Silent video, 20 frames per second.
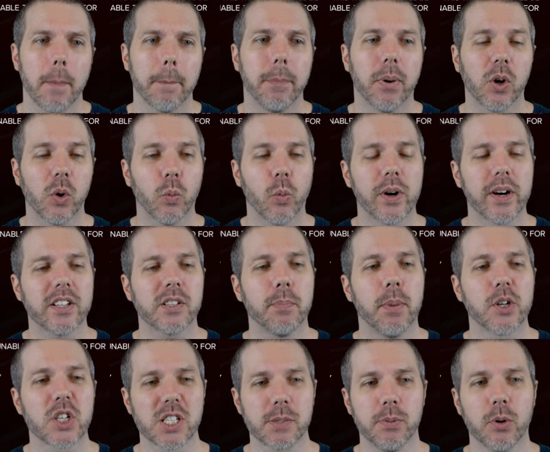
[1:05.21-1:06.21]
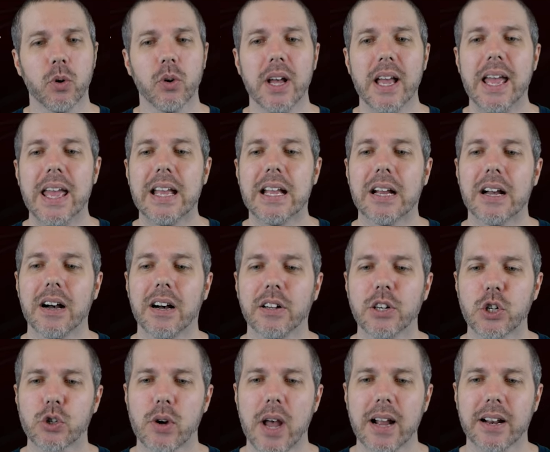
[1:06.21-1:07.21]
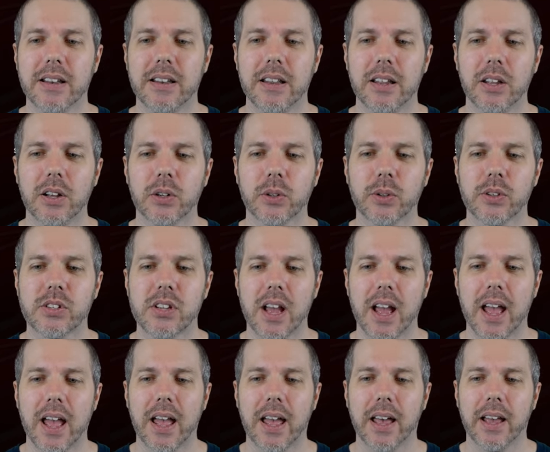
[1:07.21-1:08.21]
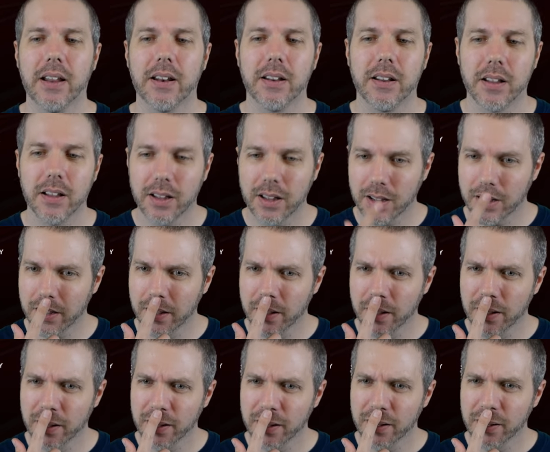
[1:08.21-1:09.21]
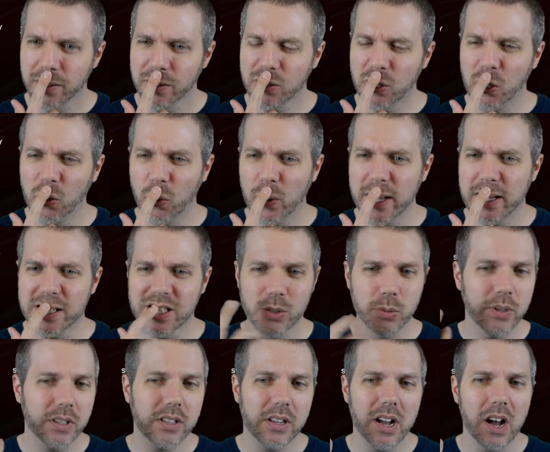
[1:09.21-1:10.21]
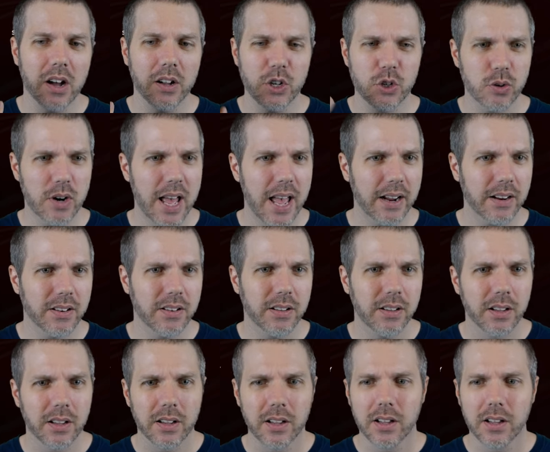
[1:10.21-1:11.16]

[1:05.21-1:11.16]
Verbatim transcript: But what is purchasable? A contract deal to add uh, two weeks to a contract,